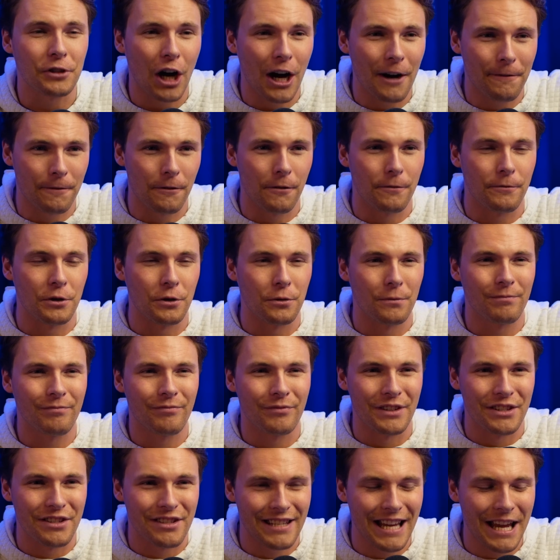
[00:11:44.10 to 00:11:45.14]
off of you,
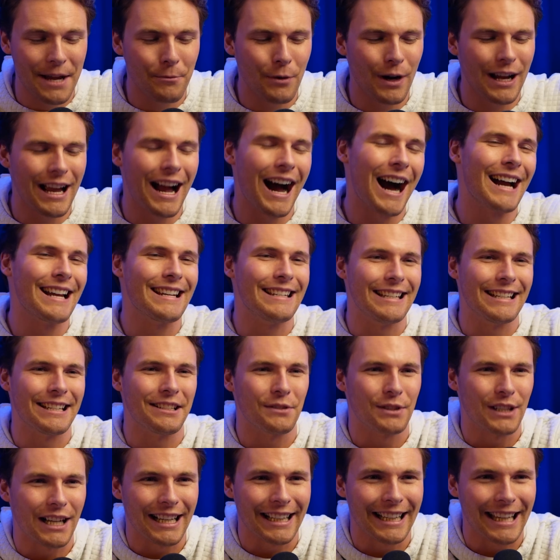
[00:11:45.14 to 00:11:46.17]
the same way I did
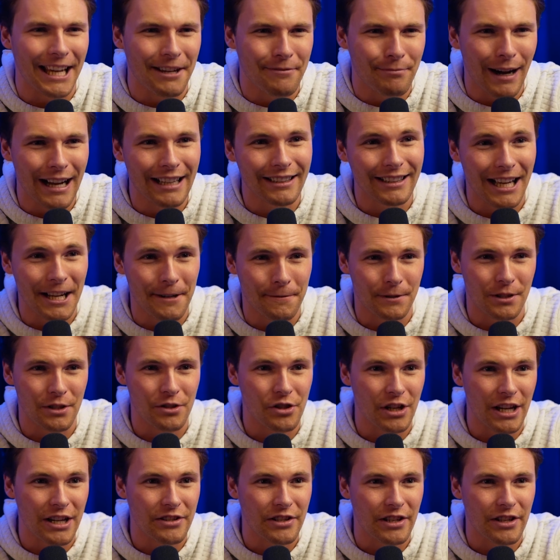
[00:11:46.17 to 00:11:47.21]
when I gave my life to
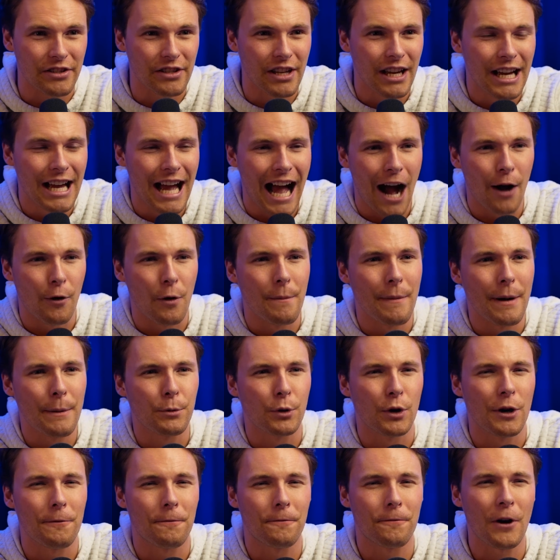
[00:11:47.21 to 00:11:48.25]
Jesus. I remember
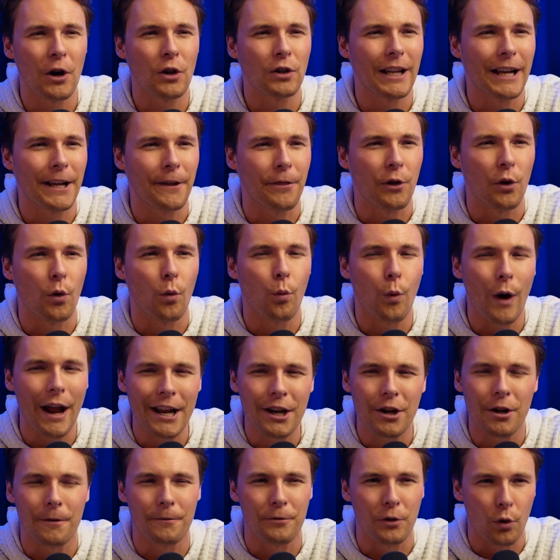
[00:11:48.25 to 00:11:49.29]
it felt like the weight
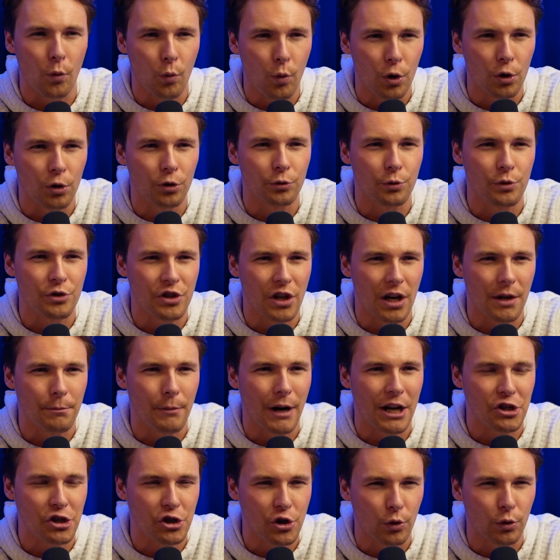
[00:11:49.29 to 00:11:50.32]
of the world was on my
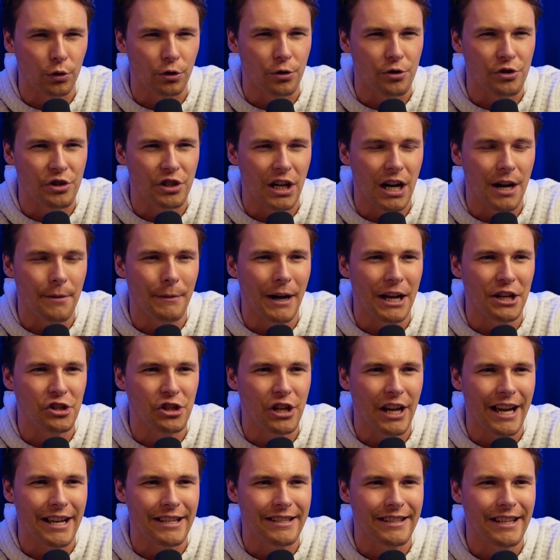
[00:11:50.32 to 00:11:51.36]
shoulders and on my
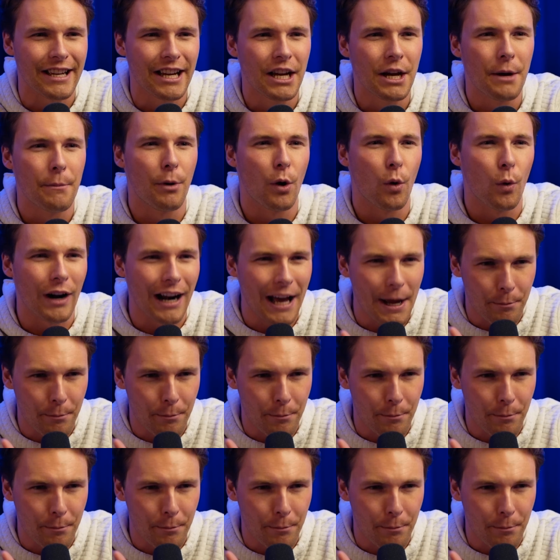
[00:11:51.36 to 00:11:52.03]
chest. But when I